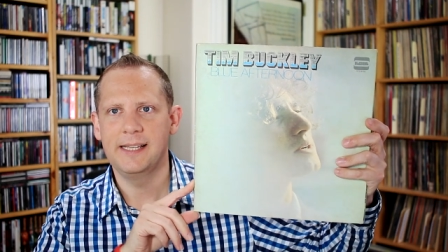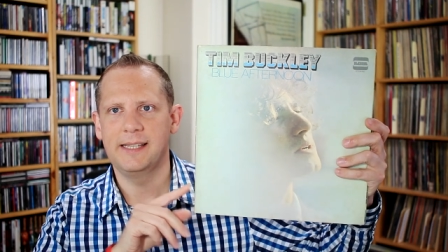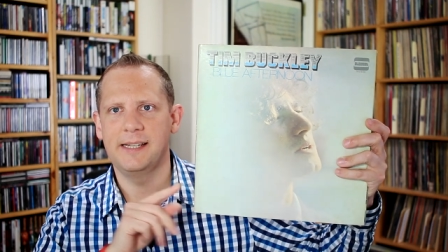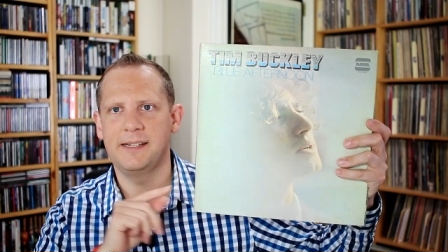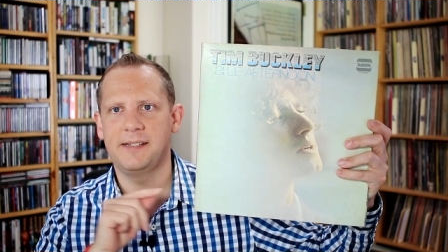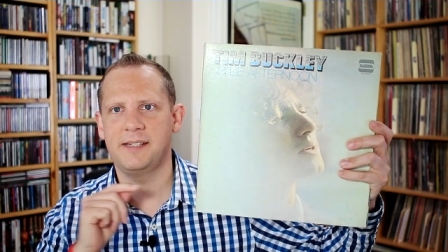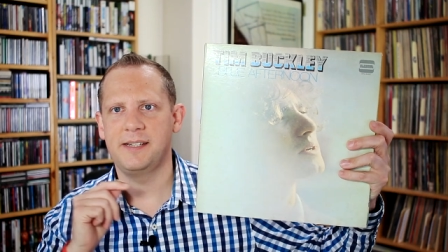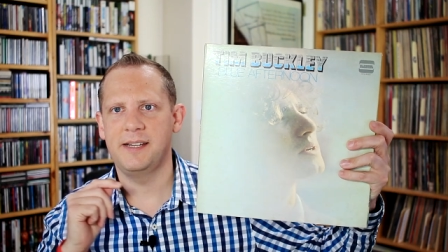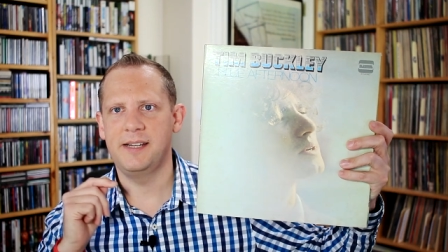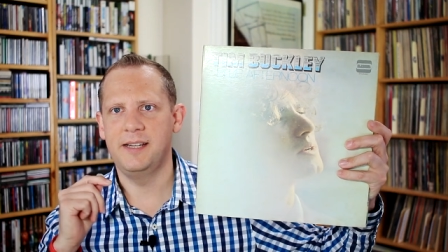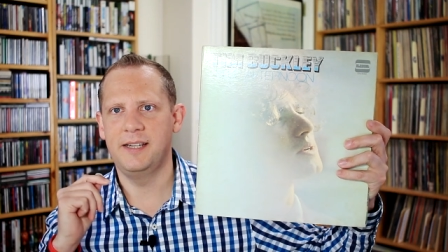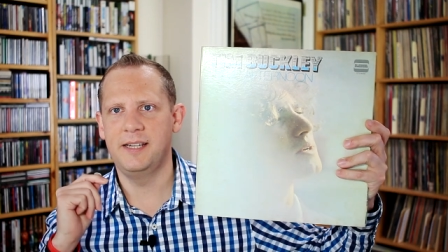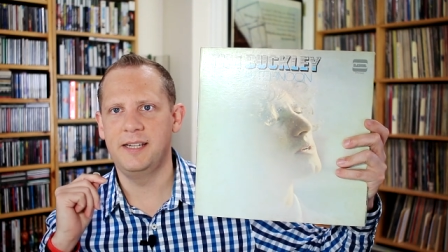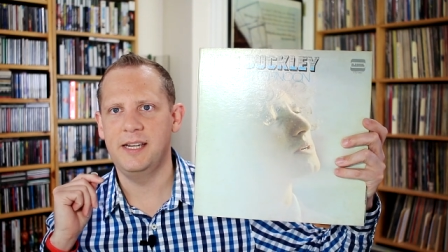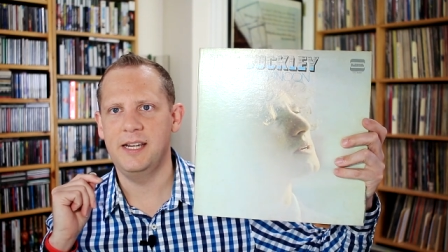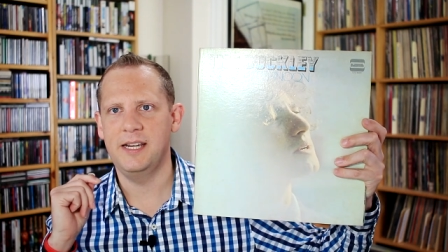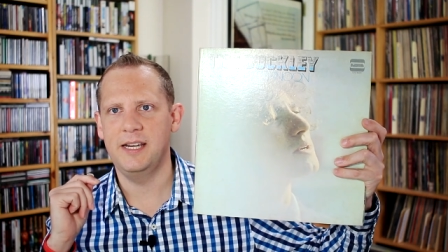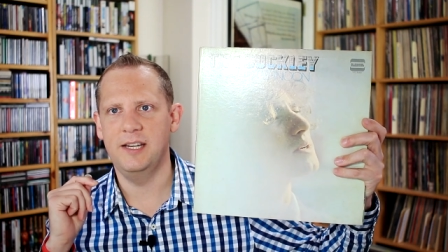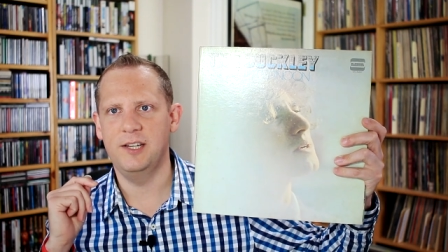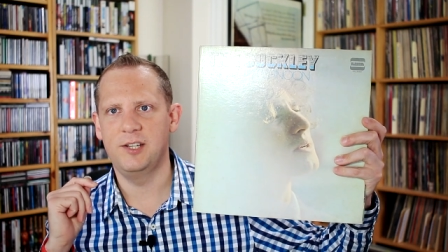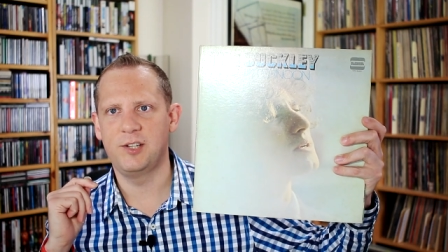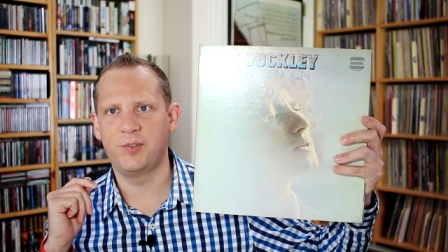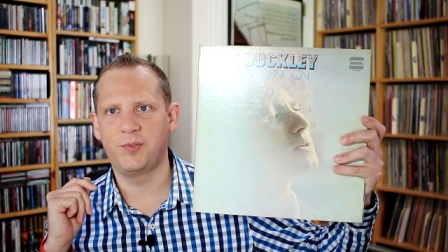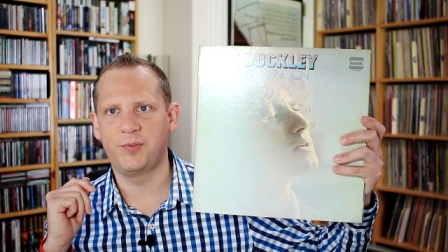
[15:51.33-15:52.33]
This is
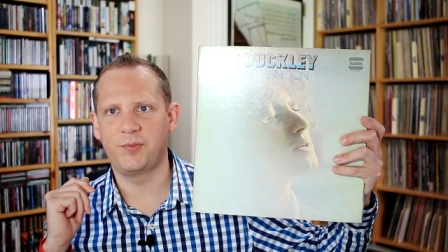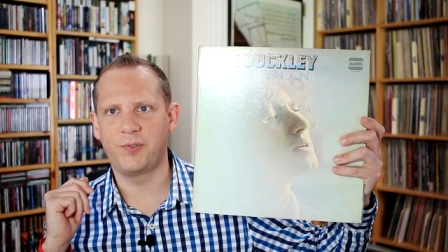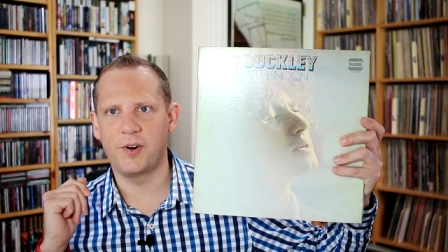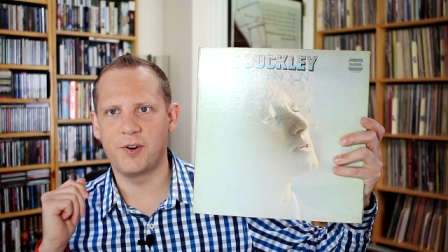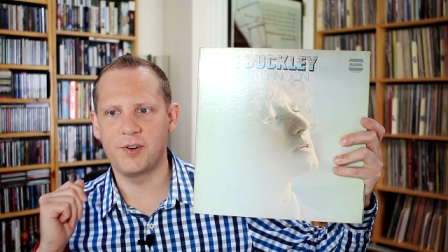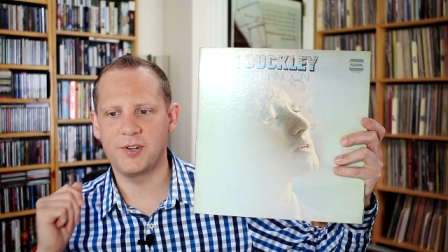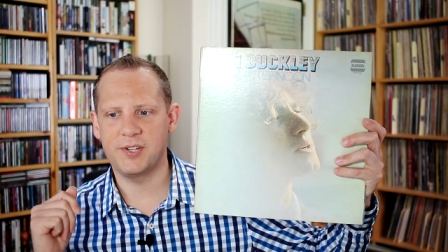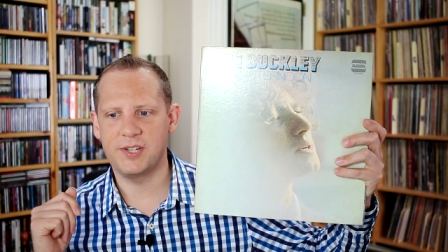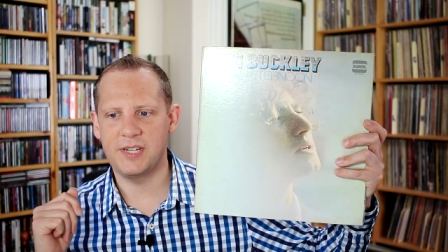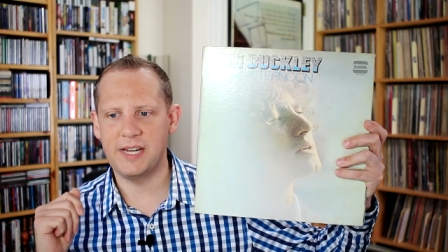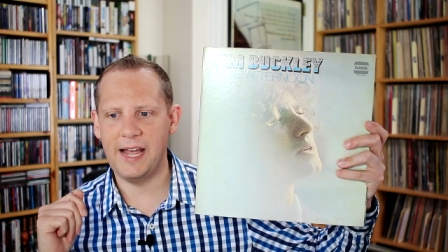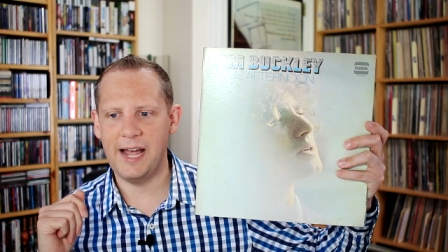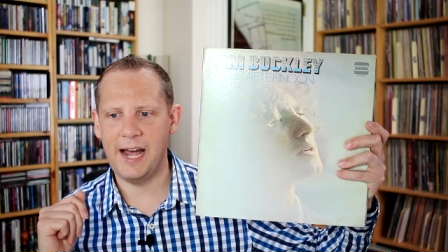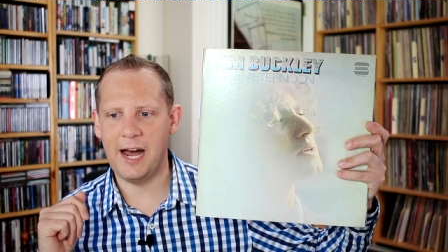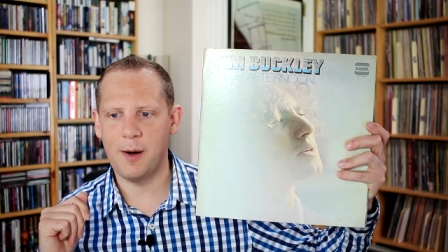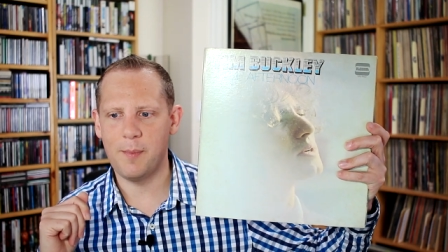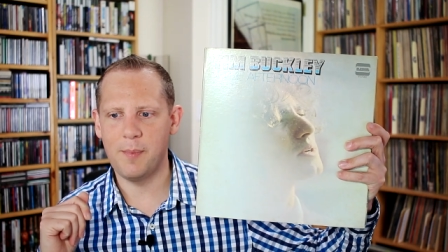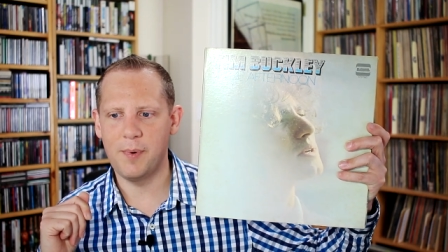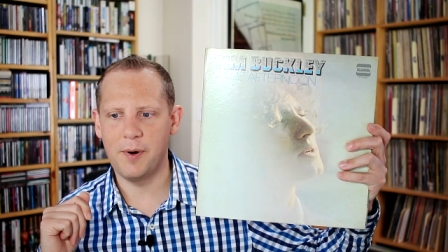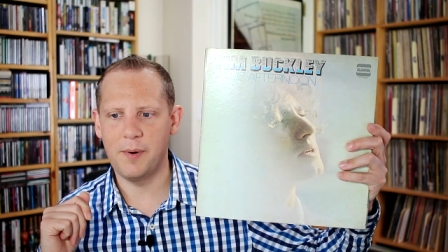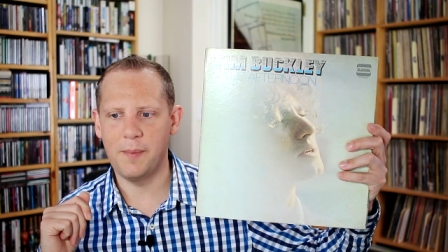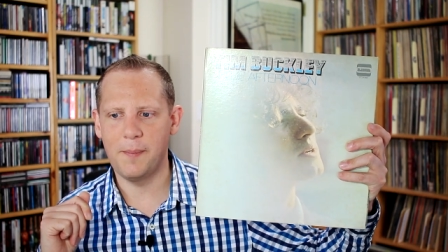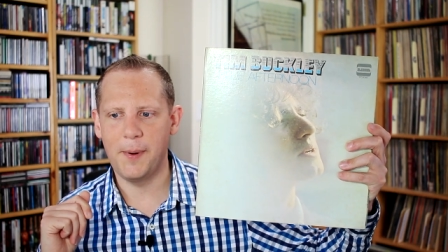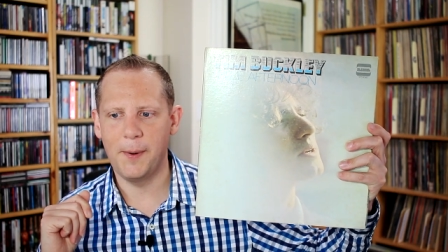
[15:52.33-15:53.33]
his first
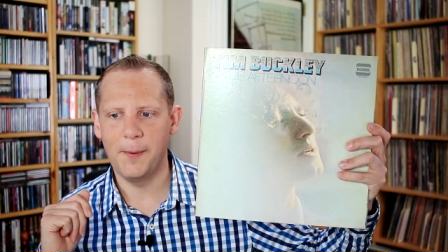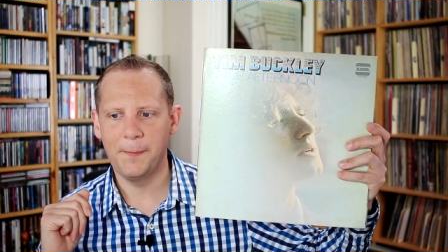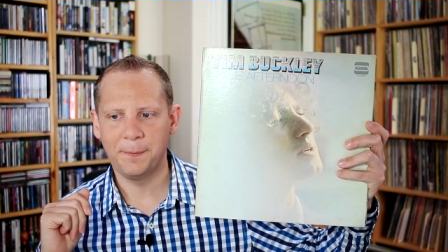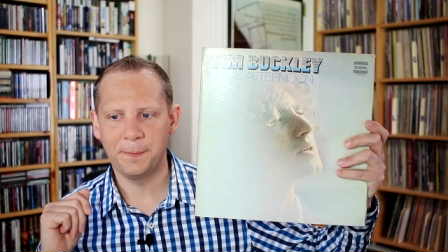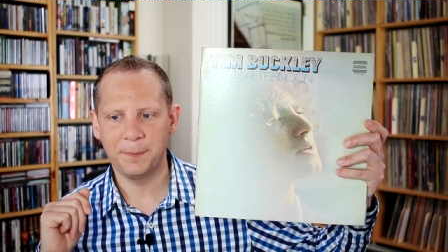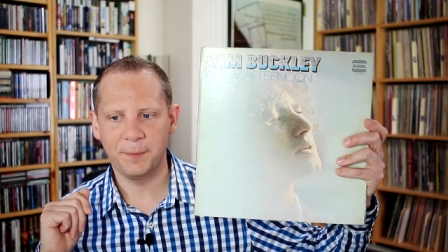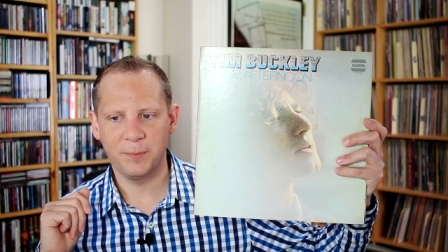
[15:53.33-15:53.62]
album